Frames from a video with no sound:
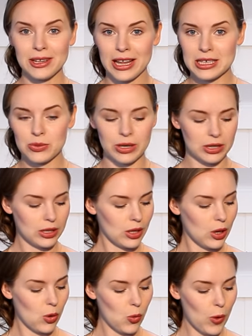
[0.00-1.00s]
Last one.
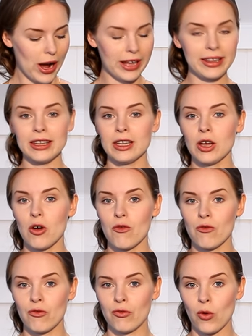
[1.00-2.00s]
One,
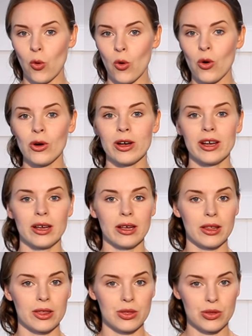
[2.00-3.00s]
four,
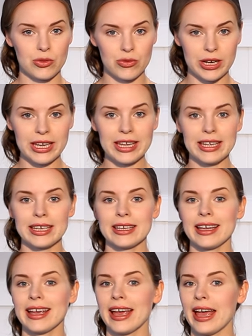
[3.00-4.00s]
three,
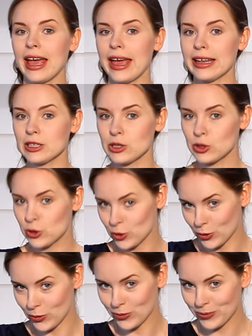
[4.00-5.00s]
and two.